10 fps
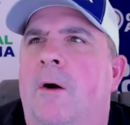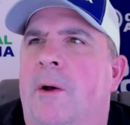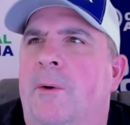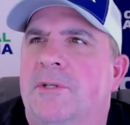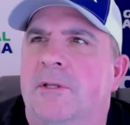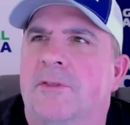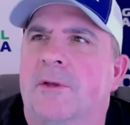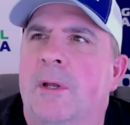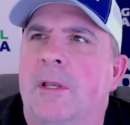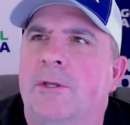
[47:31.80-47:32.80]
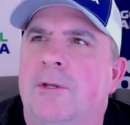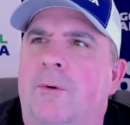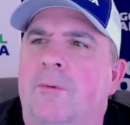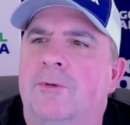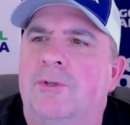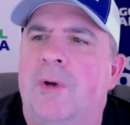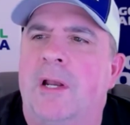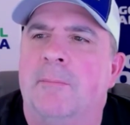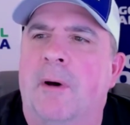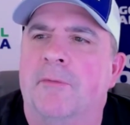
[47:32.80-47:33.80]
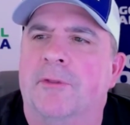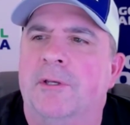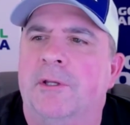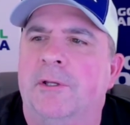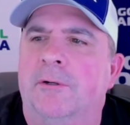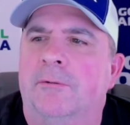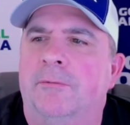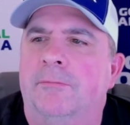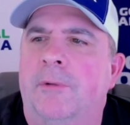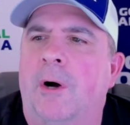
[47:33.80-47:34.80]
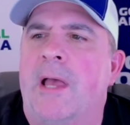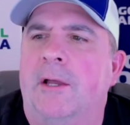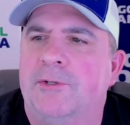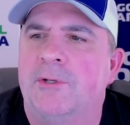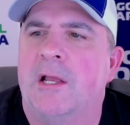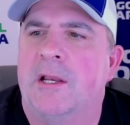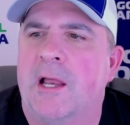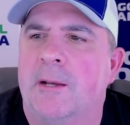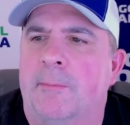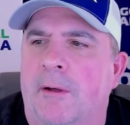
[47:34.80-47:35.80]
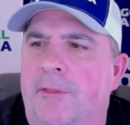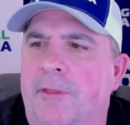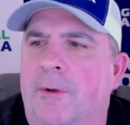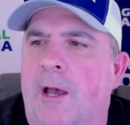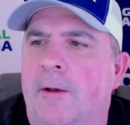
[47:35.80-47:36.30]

that was the other thing. Wait, you don't do any monthly, do you? Oh yeah, $2.99 a month. Okay.